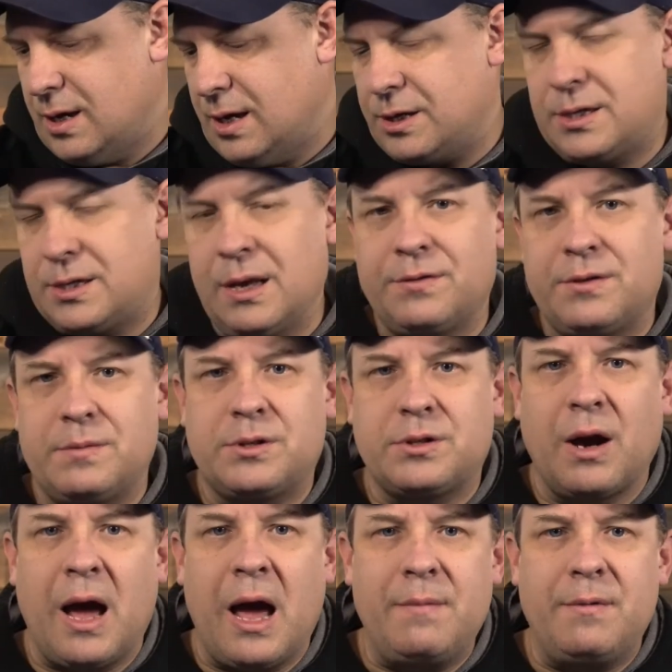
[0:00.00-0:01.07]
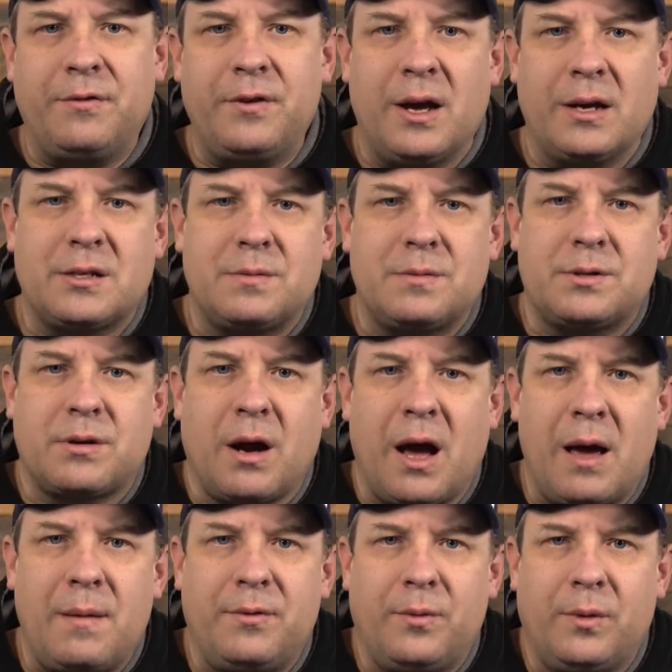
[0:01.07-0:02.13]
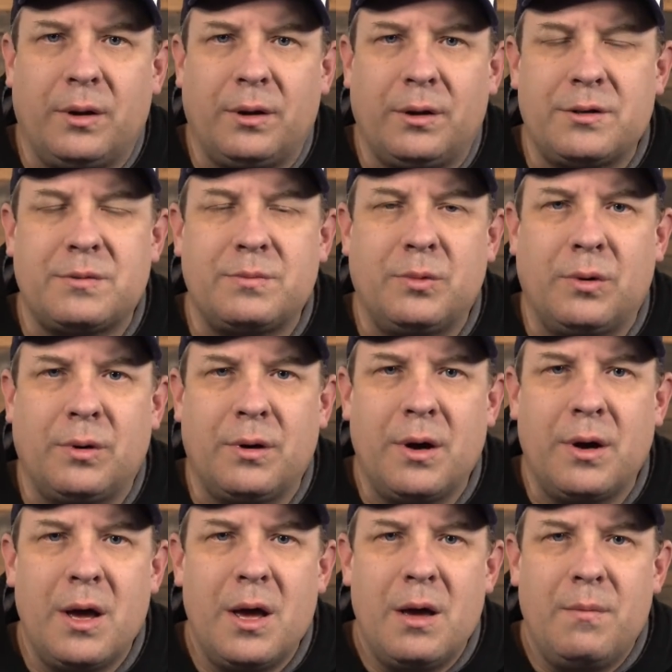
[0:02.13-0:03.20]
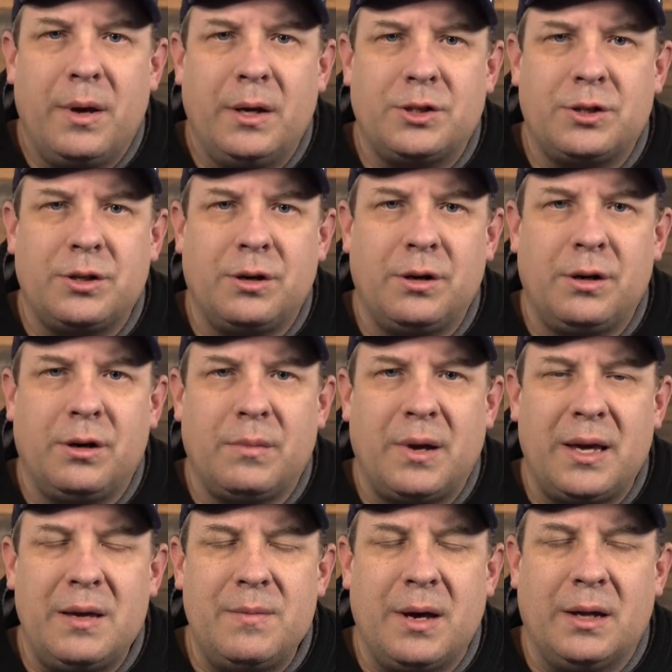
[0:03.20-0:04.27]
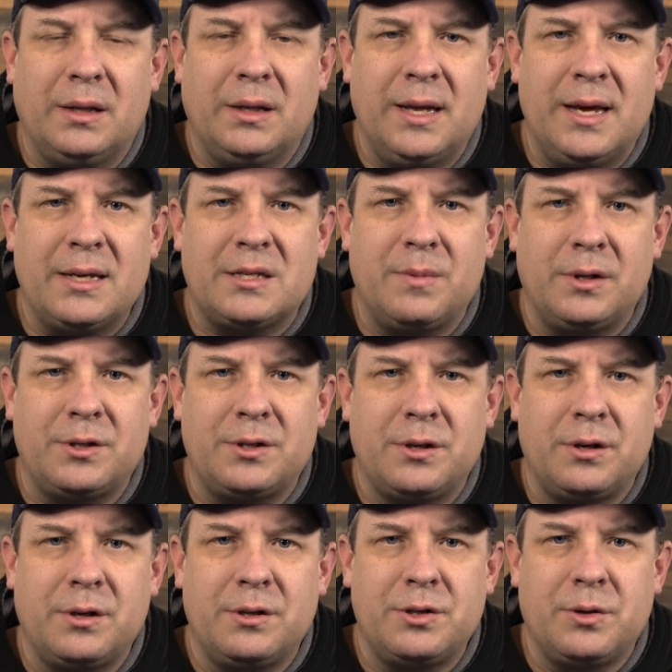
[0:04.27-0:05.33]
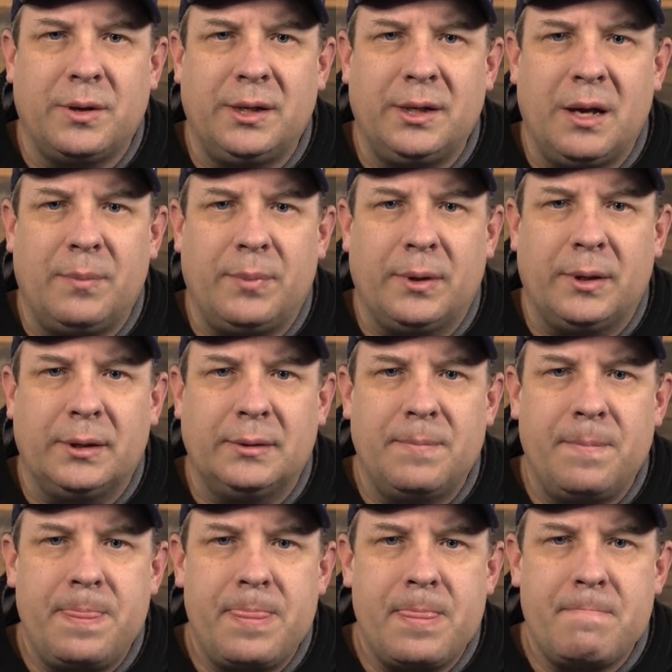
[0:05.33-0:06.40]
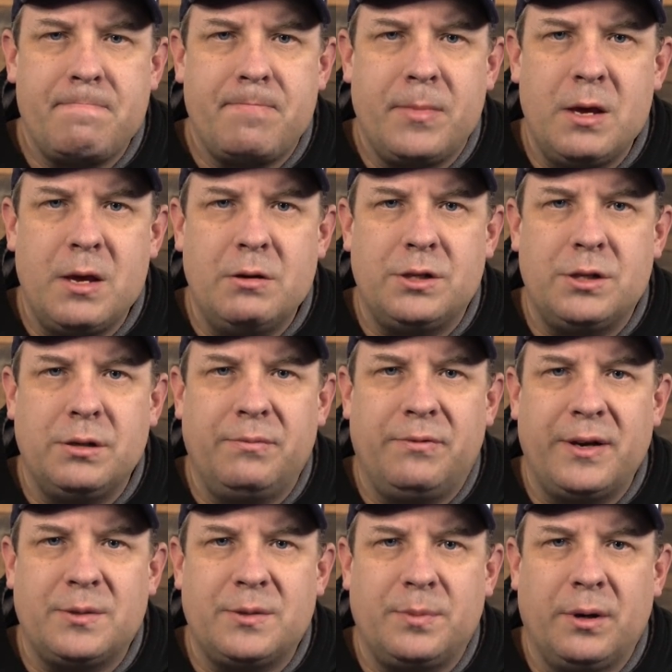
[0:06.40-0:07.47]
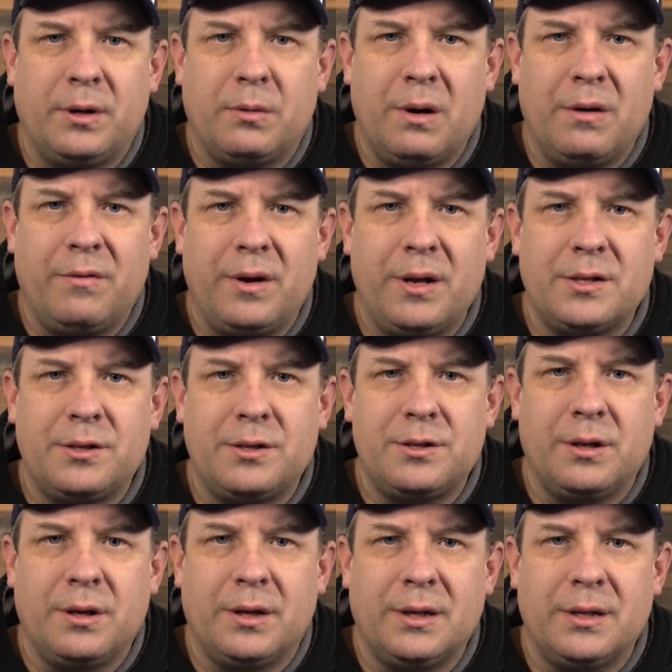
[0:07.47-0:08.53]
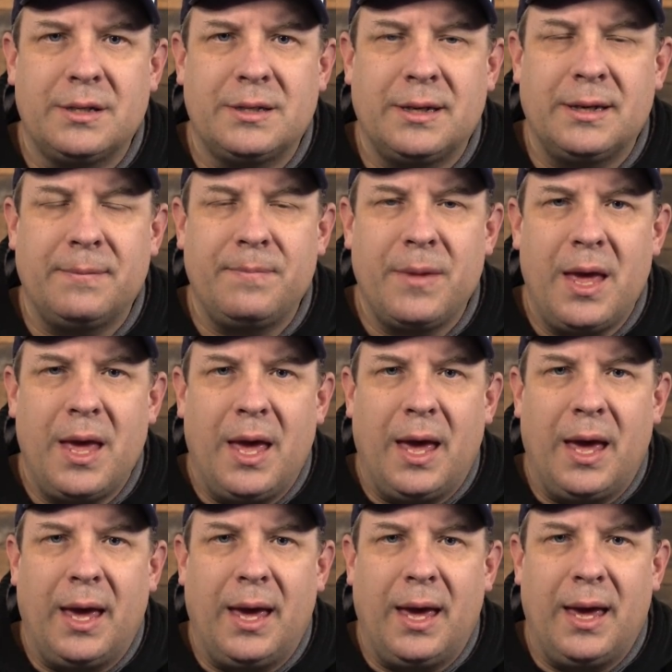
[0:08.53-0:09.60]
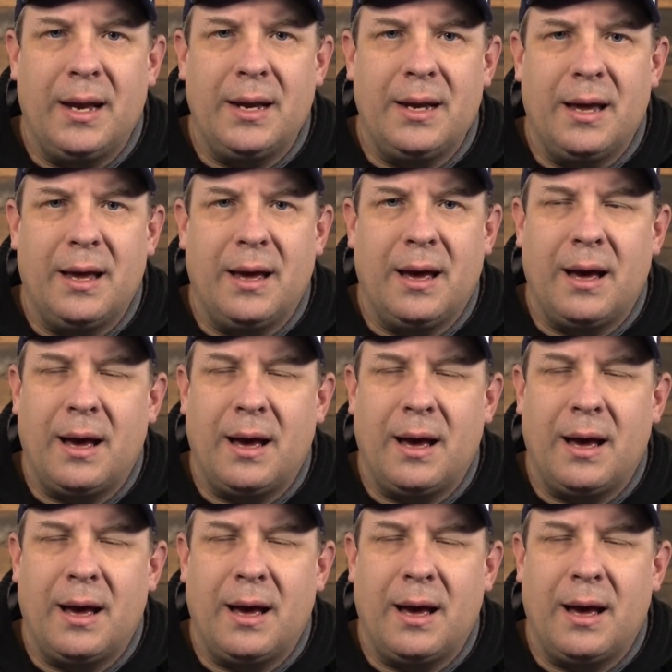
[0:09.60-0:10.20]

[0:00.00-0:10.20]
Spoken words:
Get yourself subscribed. If you're not subscribed, if you want to learn some more, make sure you're on my email list. Make sure you're joined up on YouTube, Facebook, or wherever it is that you're looking at this thing. And